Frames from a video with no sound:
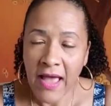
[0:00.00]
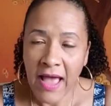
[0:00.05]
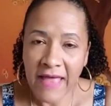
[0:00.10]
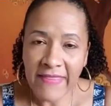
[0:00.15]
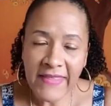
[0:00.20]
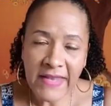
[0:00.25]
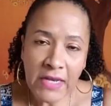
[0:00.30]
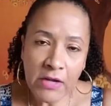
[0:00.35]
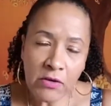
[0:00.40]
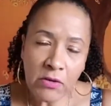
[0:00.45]

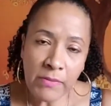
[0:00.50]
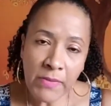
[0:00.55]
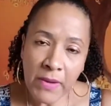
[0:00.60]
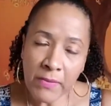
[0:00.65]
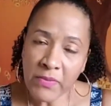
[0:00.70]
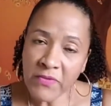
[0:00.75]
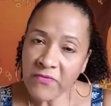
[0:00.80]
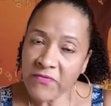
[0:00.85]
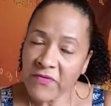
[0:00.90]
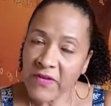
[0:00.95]
And then I
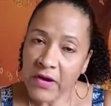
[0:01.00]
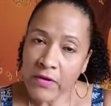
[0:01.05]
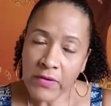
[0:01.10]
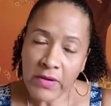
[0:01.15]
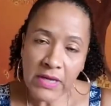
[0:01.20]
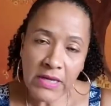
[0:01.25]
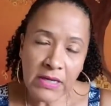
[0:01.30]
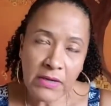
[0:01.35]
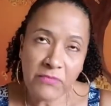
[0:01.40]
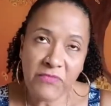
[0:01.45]
remember
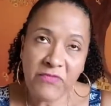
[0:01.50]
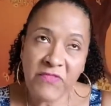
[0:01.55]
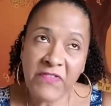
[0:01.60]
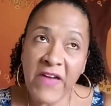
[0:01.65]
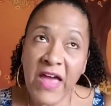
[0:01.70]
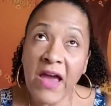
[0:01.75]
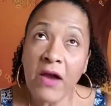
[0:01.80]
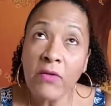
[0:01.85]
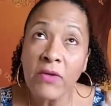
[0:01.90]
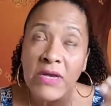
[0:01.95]
very,
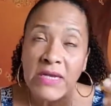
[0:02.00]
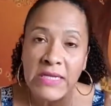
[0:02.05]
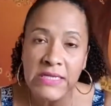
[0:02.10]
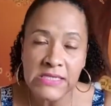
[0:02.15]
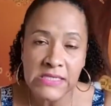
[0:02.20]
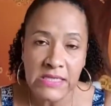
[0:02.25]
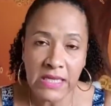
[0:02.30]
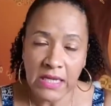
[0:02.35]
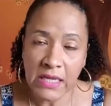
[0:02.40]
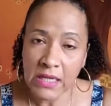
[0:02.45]
very
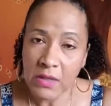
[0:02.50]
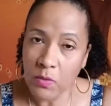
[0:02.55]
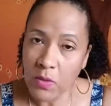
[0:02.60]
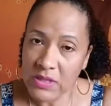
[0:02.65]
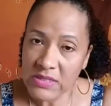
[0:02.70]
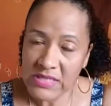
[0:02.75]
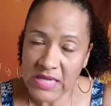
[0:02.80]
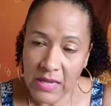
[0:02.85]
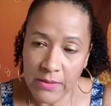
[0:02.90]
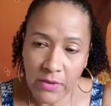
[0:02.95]
distinctly
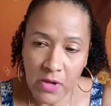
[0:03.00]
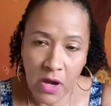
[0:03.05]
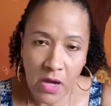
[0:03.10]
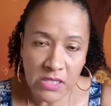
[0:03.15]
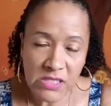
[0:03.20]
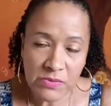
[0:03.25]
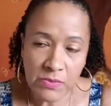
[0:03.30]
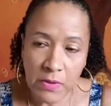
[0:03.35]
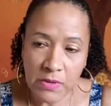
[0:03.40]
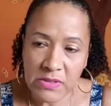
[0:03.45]
one time
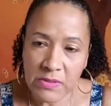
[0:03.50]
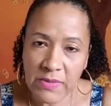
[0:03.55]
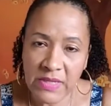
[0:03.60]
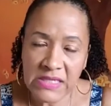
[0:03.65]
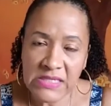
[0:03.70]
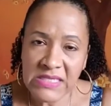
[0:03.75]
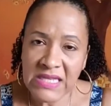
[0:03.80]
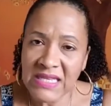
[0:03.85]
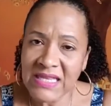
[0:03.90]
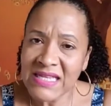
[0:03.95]
God spoke to me
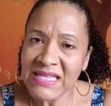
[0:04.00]
and said,